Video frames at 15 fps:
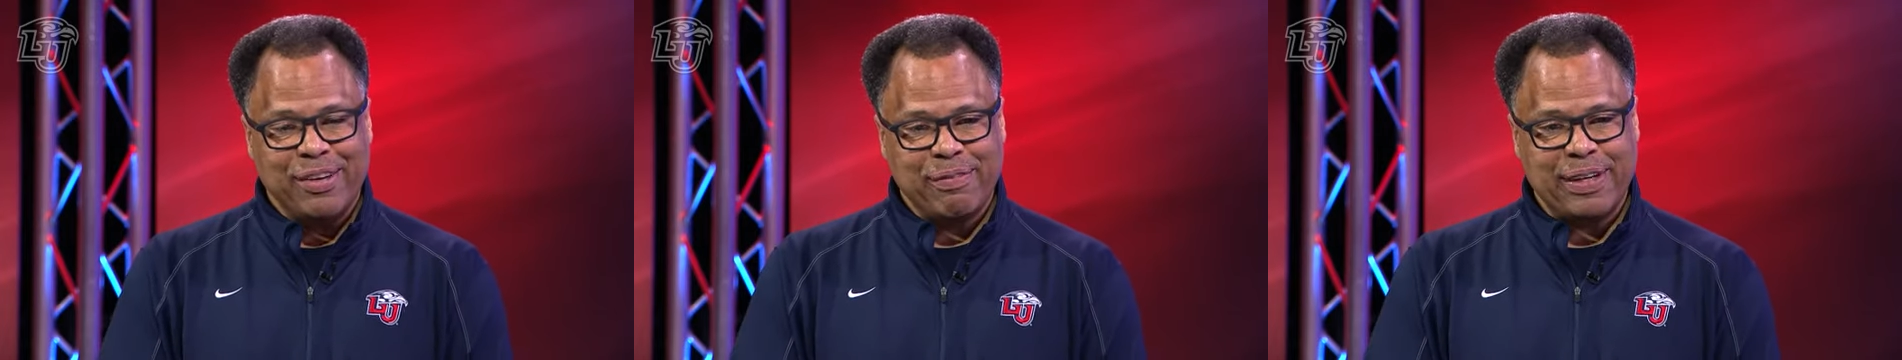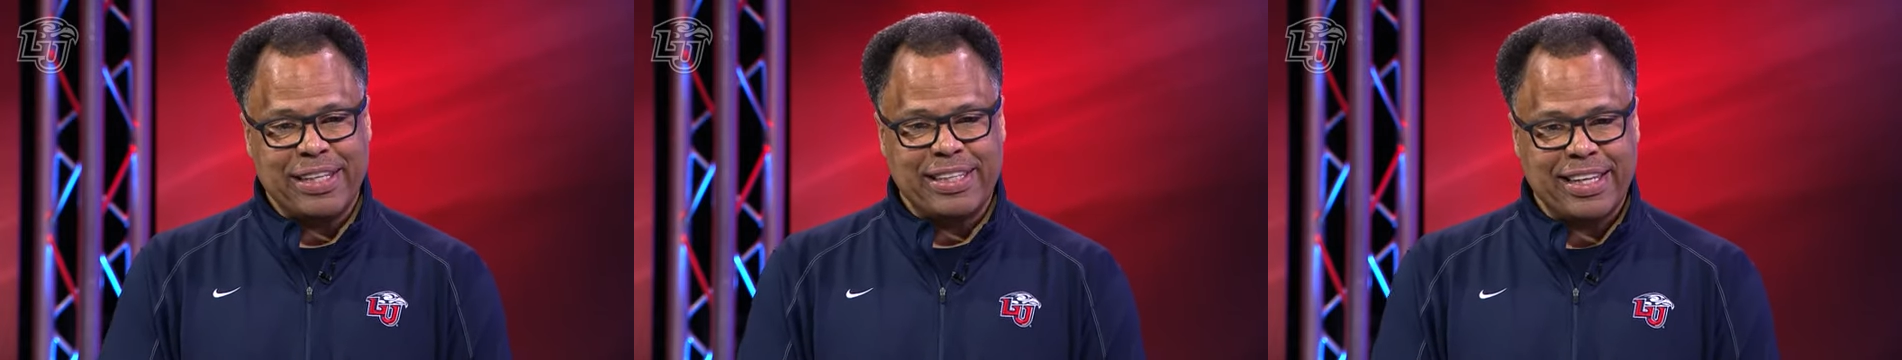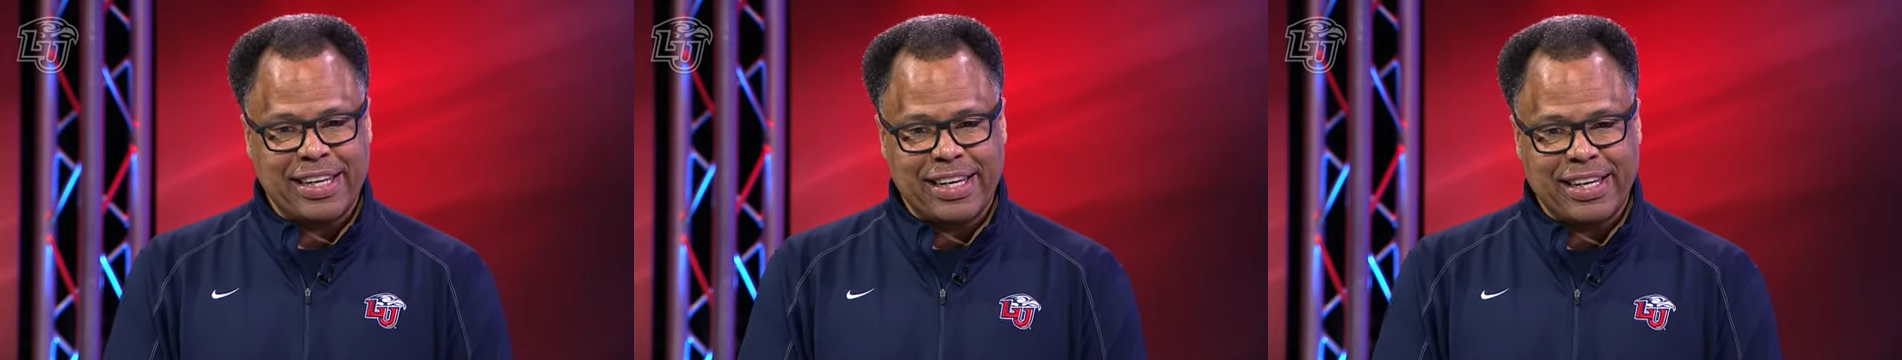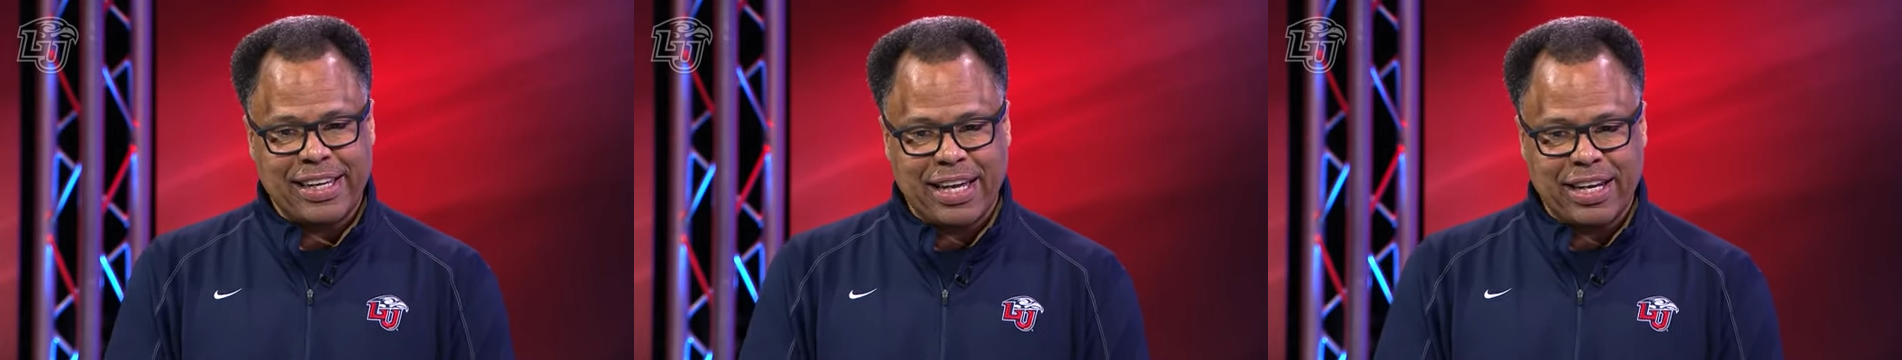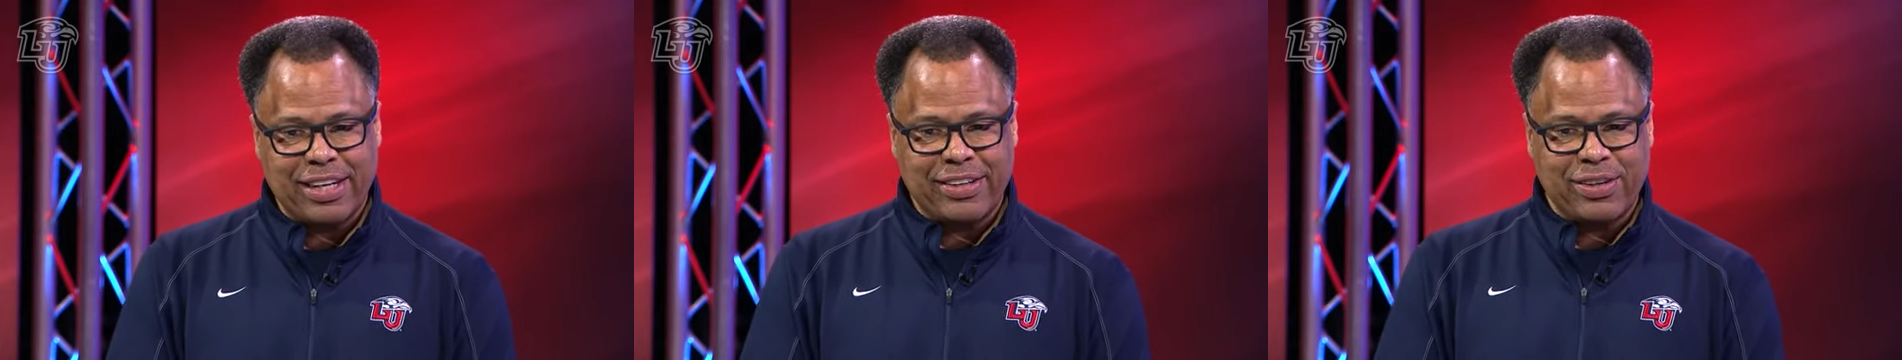But uh,
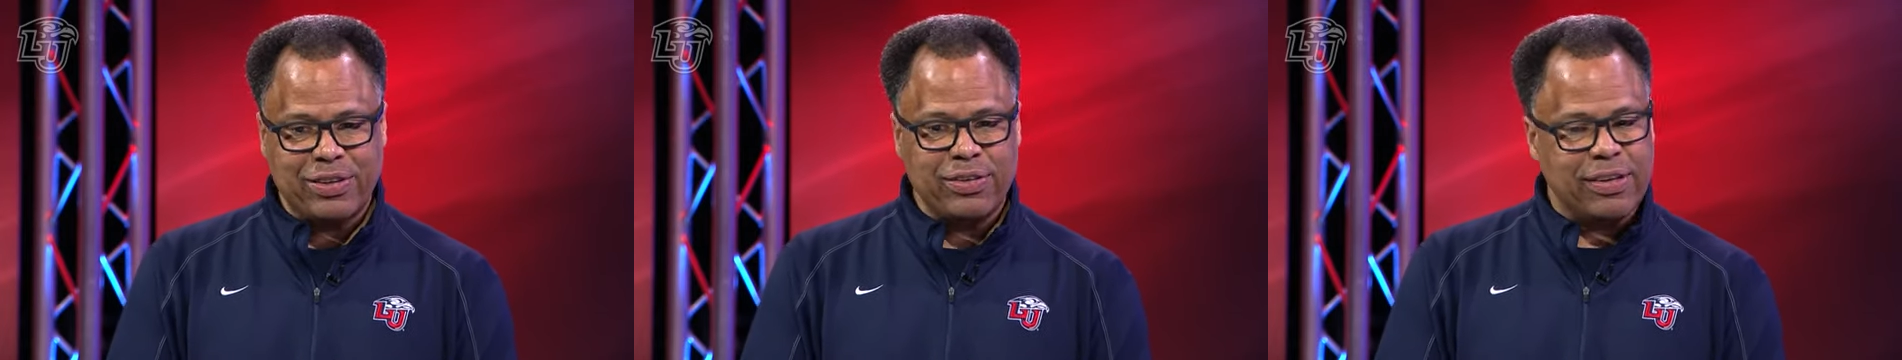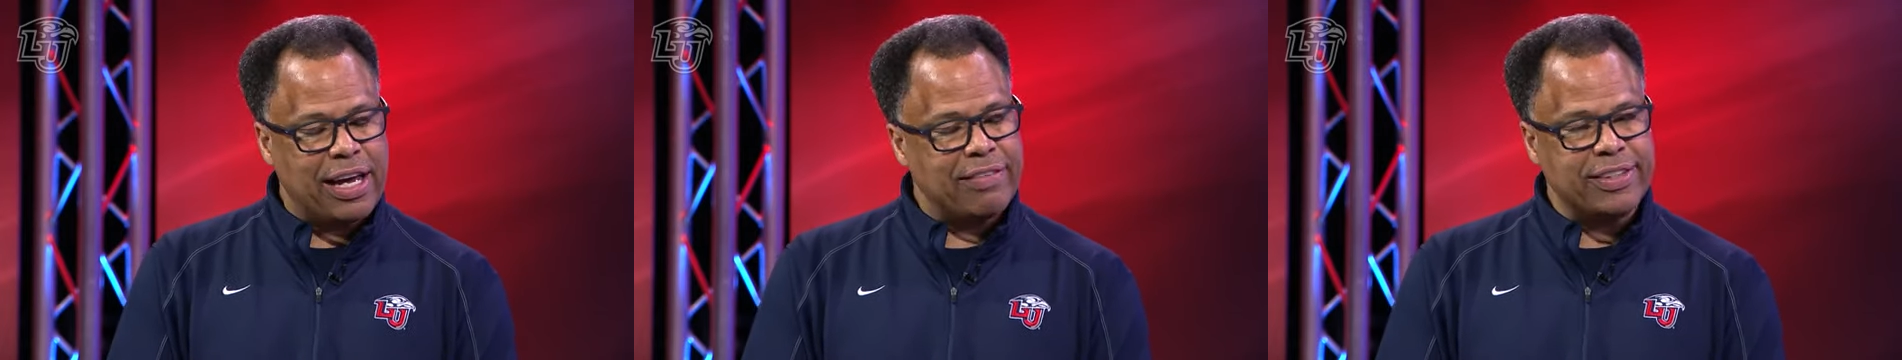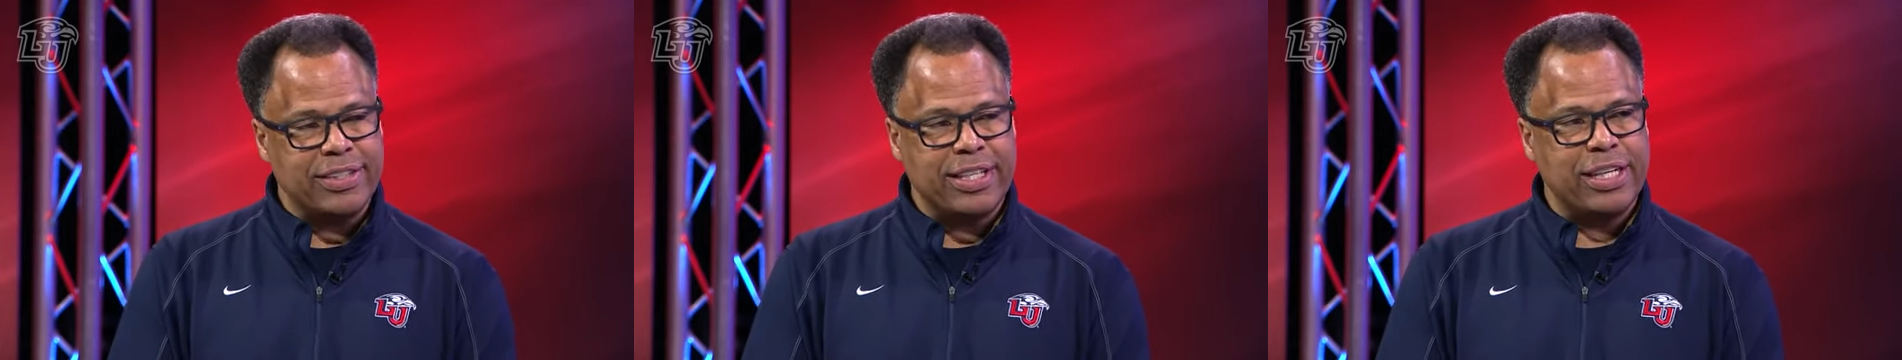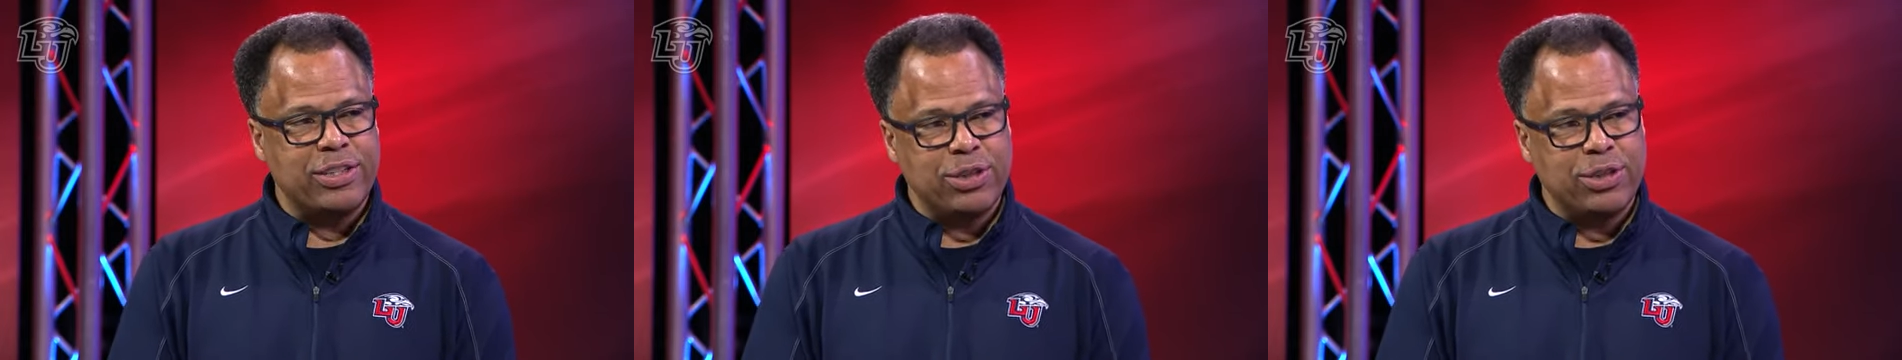that, you'll have to stay